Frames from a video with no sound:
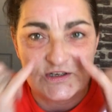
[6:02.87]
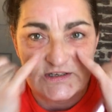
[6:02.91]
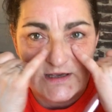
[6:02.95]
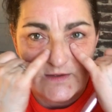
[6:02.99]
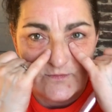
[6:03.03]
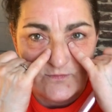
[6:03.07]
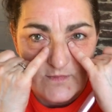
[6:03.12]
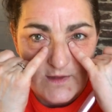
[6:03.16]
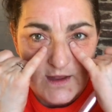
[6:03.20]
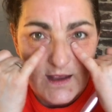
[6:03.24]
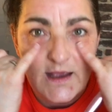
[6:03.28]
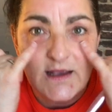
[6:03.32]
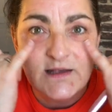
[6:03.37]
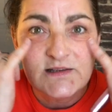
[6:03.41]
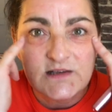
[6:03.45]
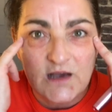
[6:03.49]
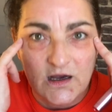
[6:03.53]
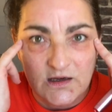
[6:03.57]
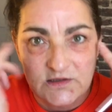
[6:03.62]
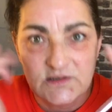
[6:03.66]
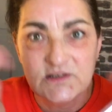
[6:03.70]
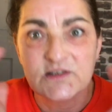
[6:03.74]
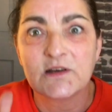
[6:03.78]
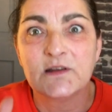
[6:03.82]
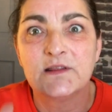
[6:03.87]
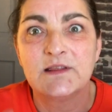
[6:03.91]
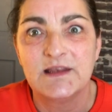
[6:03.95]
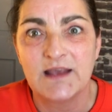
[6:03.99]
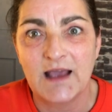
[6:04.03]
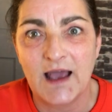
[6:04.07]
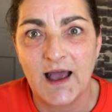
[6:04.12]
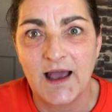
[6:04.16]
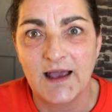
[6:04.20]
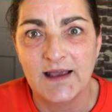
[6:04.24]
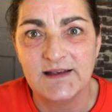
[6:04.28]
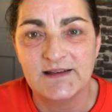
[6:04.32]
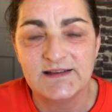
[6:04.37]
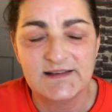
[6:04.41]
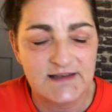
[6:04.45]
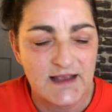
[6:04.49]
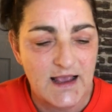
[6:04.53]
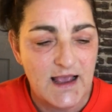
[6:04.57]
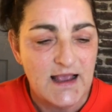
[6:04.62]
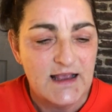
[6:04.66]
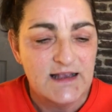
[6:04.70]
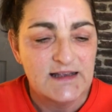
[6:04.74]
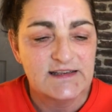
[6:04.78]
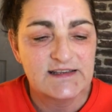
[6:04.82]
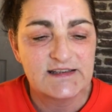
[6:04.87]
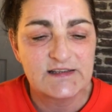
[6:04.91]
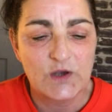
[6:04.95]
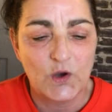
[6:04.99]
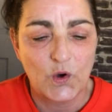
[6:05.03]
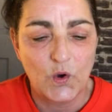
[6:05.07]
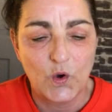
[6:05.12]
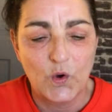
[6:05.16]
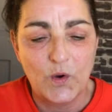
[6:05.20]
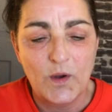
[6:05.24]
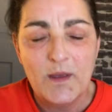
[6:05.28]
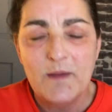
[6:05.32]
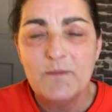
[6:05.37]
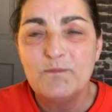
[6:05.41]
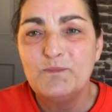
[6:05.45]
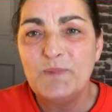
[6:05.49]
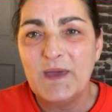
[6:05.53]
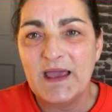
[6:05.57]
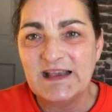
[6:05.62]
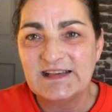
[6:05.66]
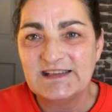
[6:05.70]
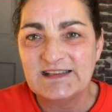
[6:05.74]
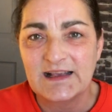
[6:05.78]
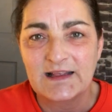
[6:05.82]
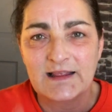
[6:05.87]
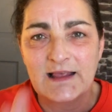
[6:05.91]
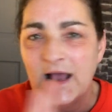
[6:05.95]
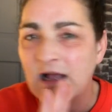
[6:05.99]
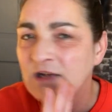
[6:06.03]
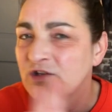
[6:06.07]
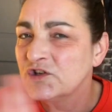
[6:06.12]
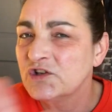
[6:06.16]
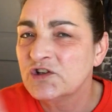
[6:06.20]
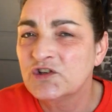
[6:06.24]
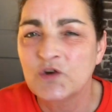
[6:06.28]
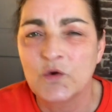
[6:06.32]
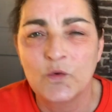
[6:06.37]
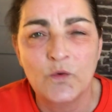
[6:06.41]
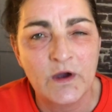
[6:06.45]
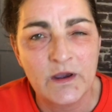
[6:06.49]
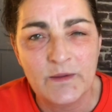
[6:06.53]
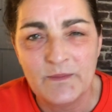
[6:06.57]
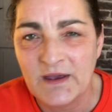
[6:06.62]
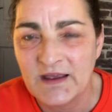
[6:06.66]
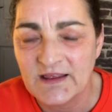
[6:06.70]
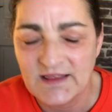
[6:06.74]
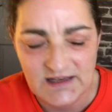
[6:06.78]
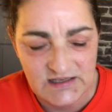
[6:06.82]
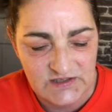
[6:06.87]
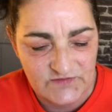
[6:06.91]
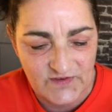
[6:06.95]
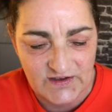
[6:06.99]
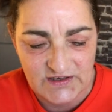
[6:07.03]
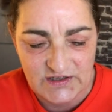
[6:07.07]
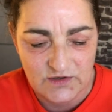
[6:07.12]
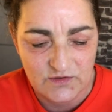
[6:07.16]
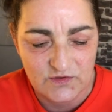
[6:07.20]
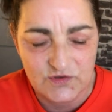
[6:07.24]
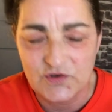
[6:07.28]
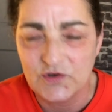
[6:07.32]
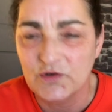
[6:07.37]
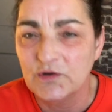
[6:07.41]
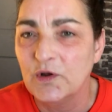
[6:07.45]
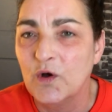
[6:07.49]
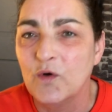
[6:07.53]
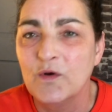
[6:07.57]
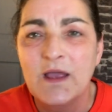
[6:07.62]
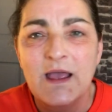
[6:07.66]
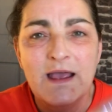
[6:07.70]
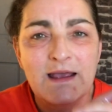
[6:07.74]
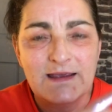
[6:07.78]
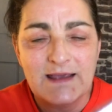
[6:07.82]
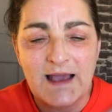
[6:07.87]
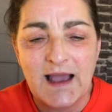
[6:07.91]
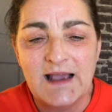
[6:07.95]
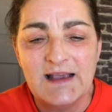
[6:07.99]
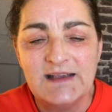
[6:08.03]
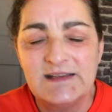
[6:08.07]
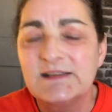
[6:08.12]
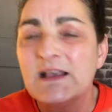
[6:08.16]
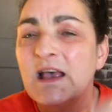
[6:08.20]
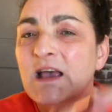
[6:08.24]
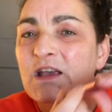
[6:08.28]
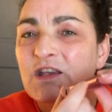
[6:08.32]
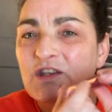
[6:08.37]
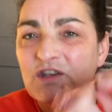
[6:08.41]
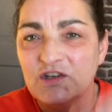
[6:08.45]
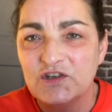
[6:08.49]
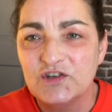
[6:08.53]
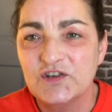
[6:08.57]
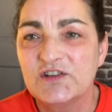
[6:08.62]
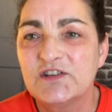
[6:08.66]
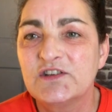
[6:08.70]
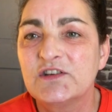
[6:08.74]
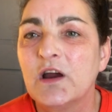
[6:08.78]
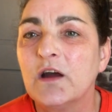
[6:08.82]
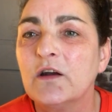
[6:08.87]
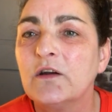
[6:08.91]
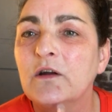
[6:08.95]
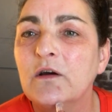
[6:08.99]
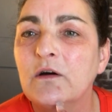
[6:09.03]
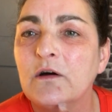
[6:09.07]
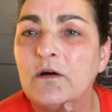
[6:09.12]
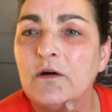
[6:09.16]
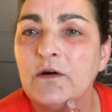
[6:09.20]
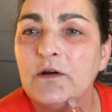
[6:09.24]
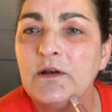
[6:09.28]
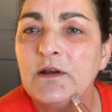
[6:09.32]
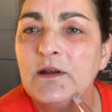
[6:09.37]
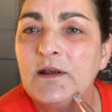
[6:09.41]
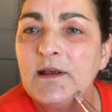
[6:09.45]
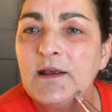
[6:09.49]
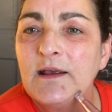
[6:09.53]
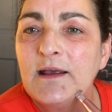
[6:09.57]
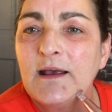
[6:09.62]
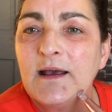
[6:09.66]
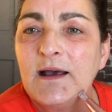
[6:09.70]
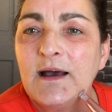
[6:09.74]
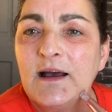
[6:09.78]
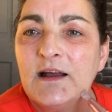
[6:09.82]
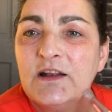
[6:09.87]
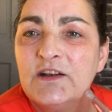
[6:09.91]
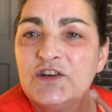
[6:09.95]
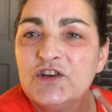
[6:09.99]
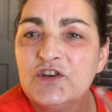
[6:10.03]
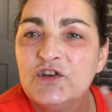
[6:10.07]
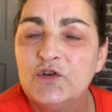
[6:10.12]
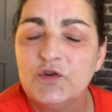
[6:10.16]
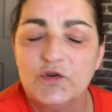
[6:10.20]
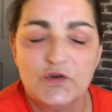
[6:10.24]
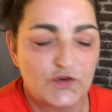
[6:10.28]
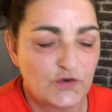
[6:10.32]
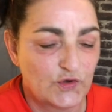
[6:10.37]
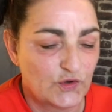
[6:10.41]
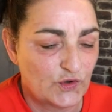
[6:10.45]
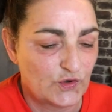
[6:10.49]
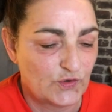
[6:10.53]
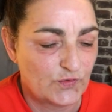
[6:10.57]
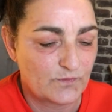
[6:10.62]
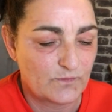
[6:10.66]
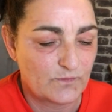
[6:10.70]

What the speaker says: it is under the eyes. So basically, I just don't want to make this video too long, guys. You just turn it on and you do